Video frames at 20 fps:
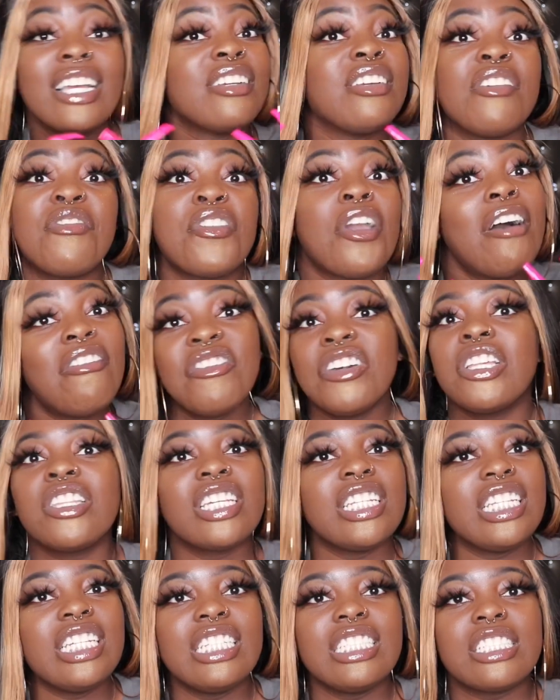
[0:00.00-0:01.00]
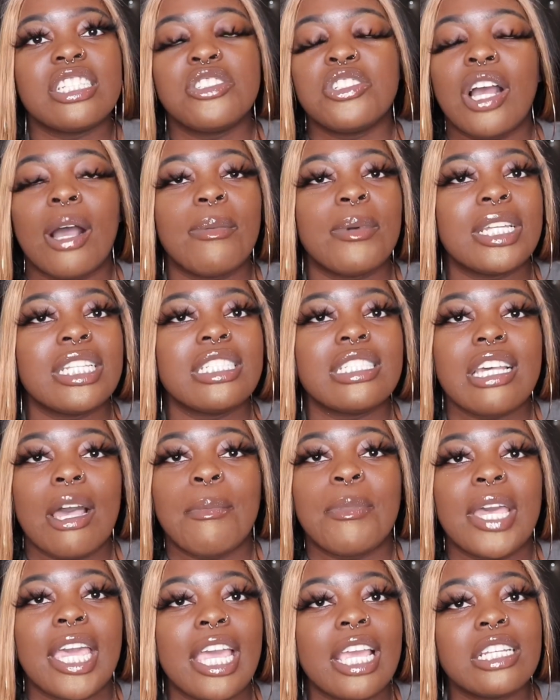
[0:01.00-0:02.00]
if y'all feel the need to drop any type
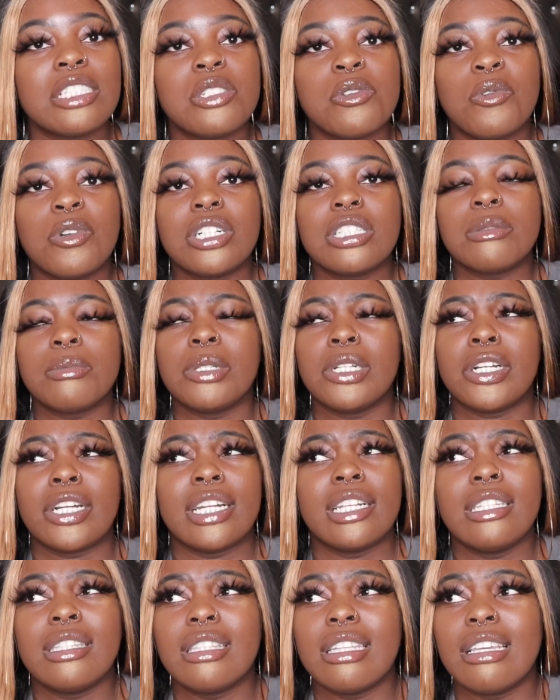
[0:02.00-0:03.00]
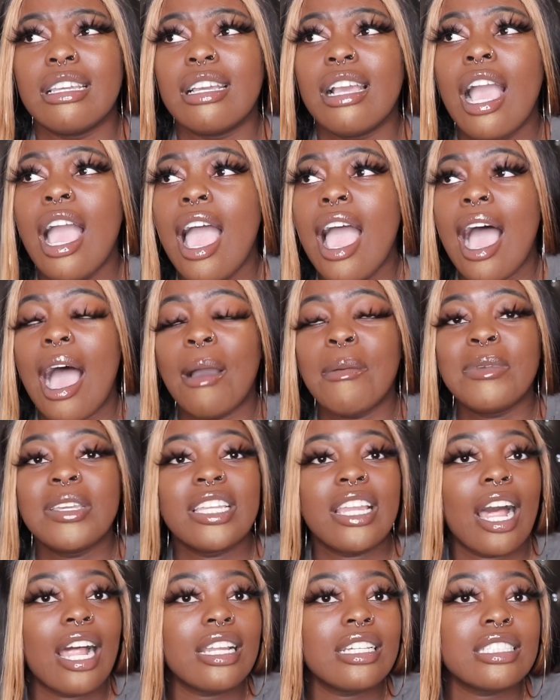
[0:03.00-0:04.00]
of hate towards me or anything, I mean
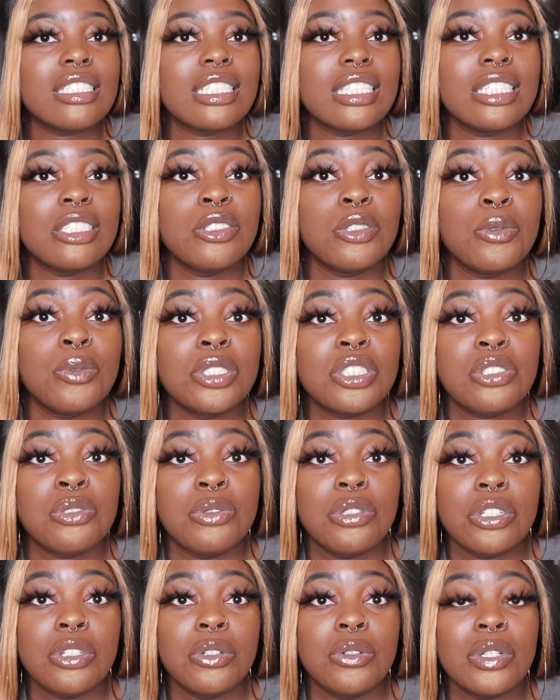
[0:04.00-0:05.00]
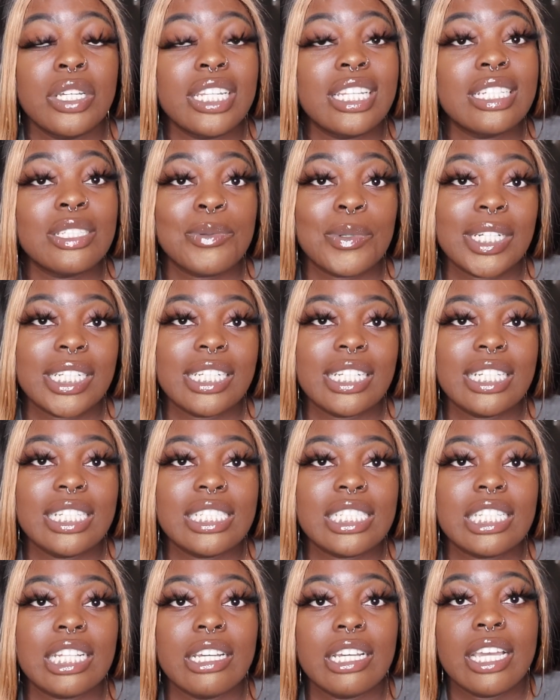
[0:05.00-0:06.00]
honestly do what you do. It is what it
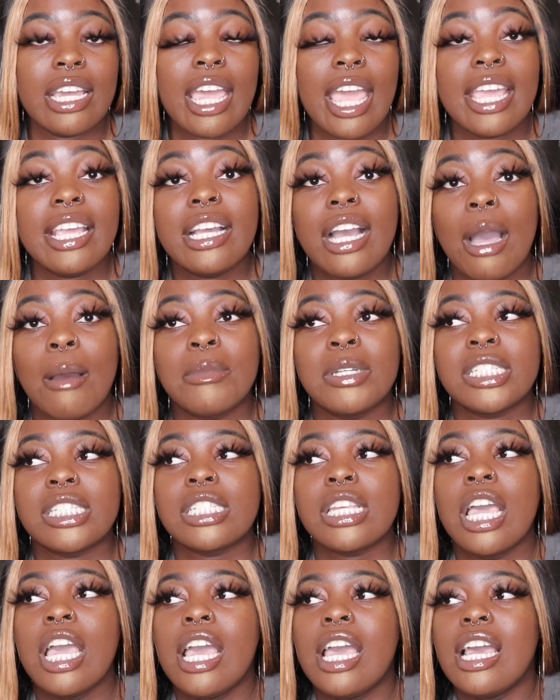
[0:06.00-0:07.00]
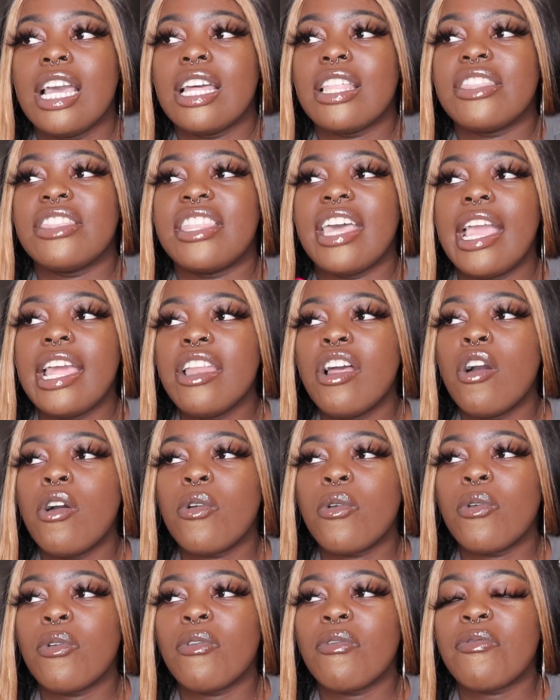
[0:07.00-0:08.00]
is. The hate comments, they
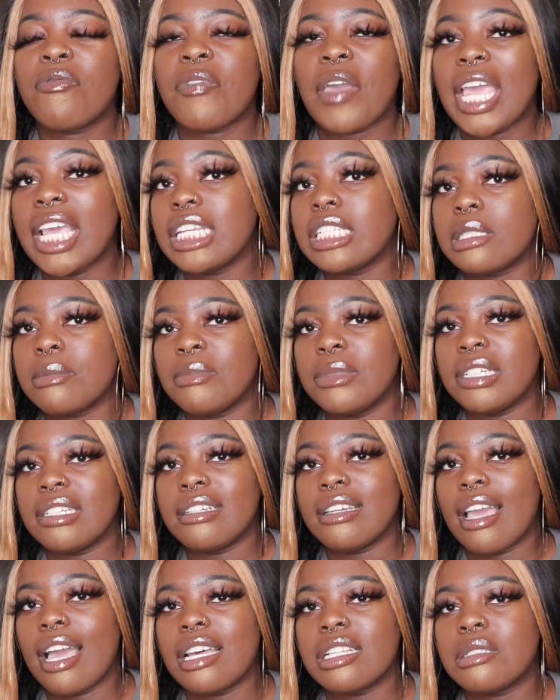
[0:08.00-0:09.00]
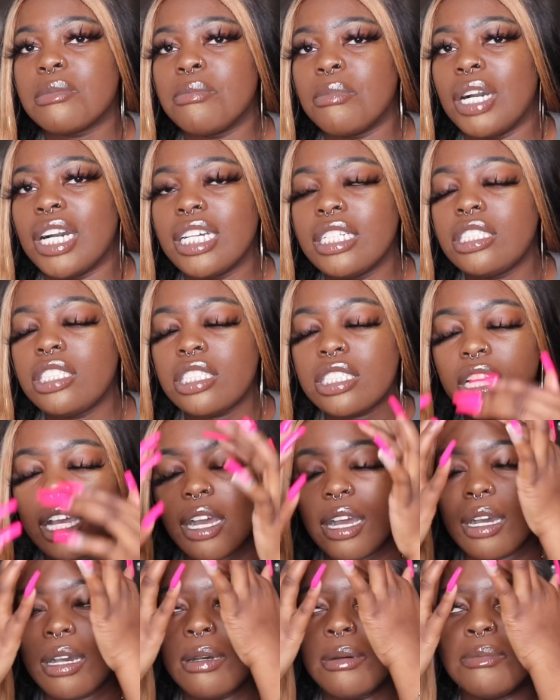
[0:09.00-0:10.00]
don't faze me as much.
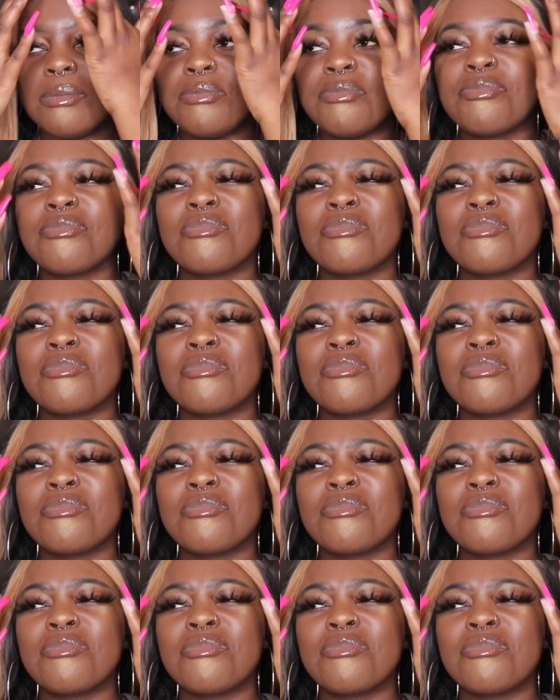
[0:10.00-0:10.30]
Um